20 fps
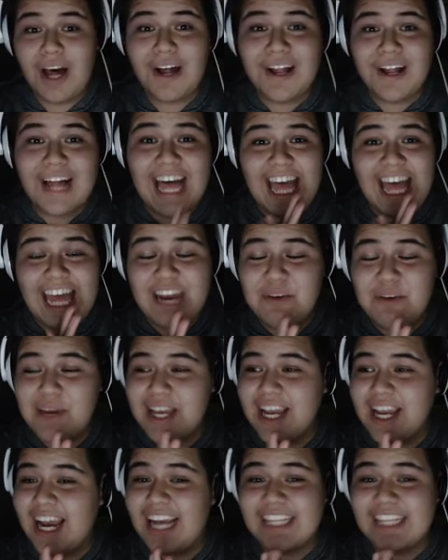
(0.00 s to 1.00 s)
Well,
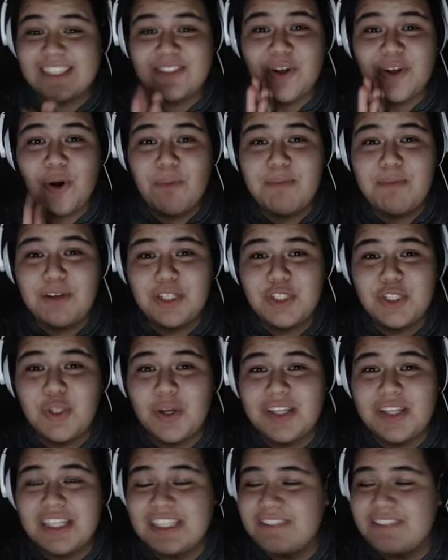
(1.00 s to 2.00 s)
anyway, guys, hope
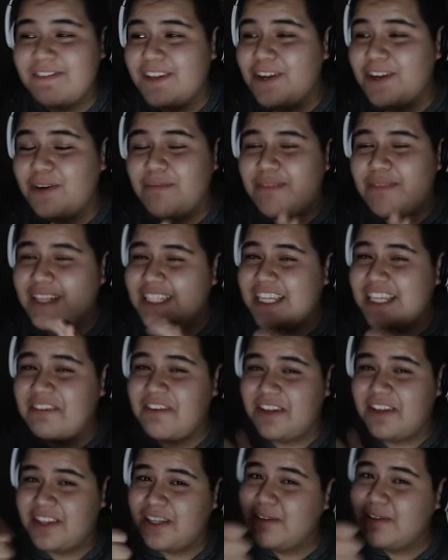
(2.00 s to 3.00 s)
you enjoyed this video.
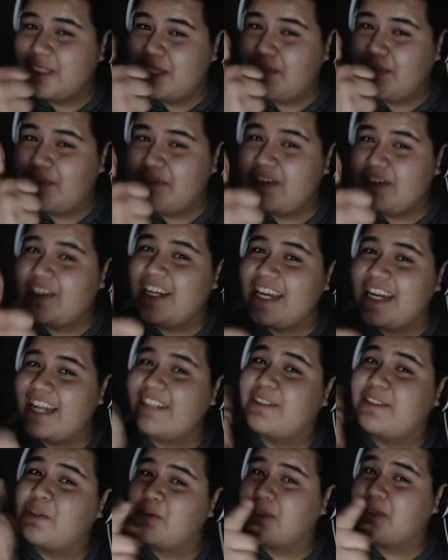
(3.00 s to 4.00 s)
Please give it a thumbs up if
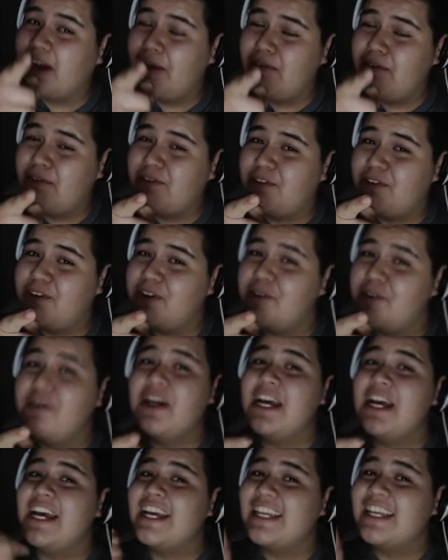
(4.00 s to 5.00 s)
you did, and subscribe if
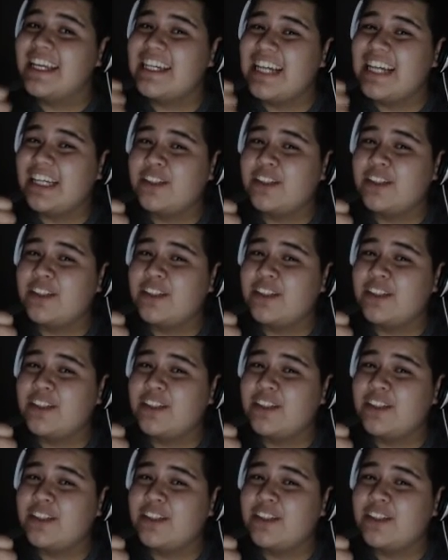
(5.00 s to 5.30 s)
you're new.